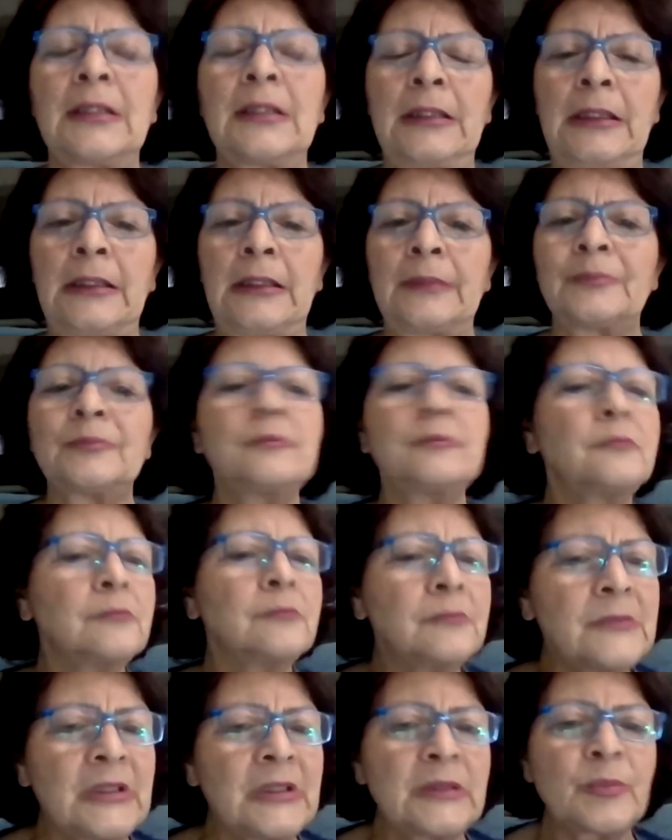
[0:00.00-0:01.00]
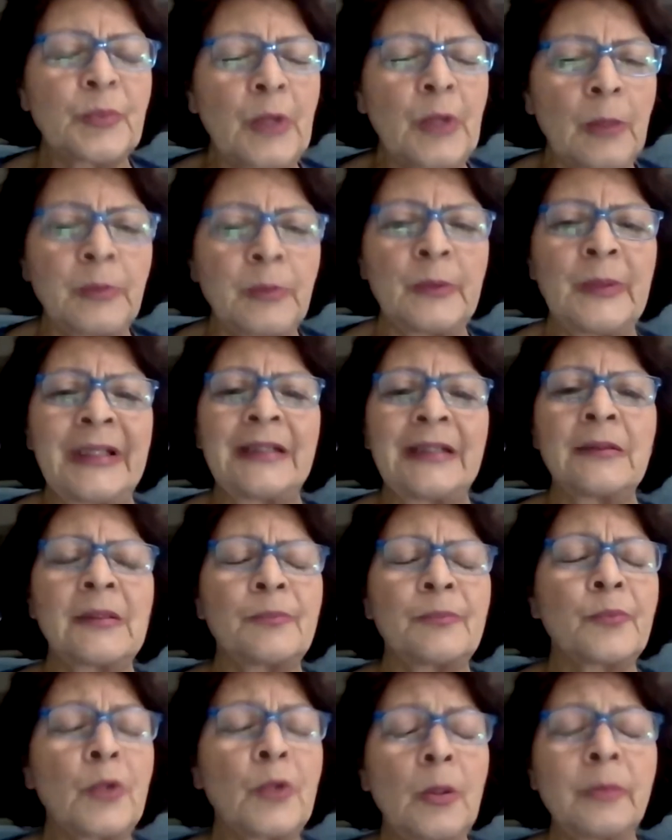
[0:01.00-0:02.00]
is
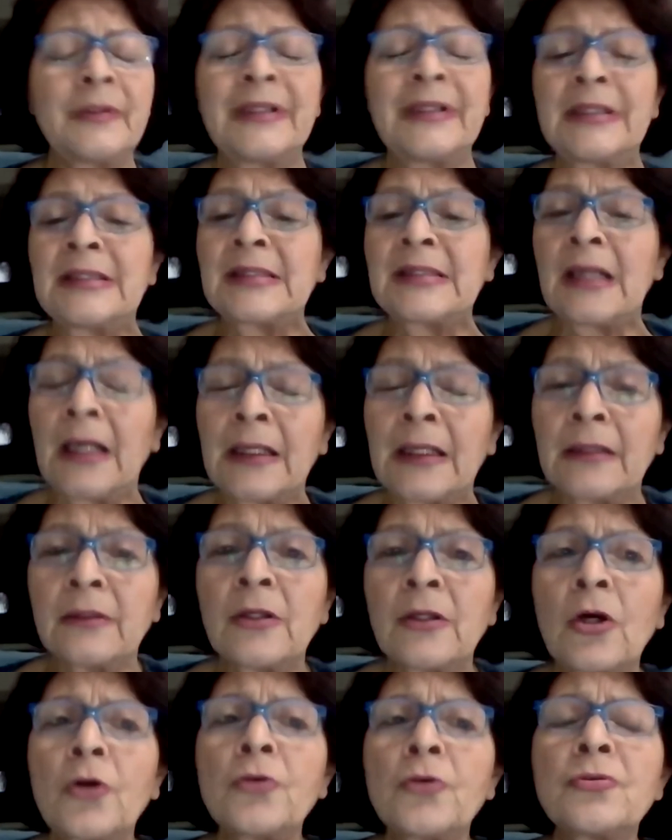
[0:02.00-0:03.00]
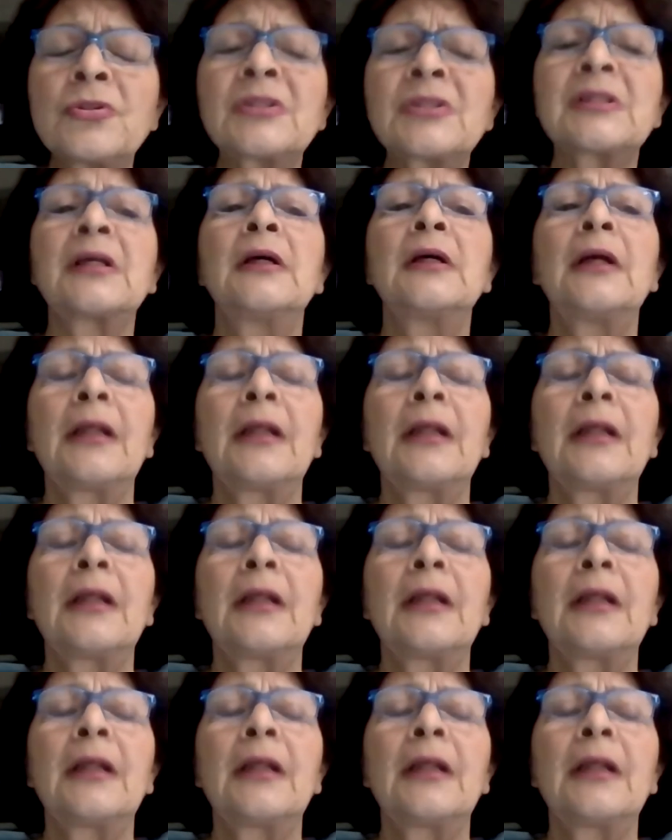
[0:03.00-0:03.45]
properly diagnosed,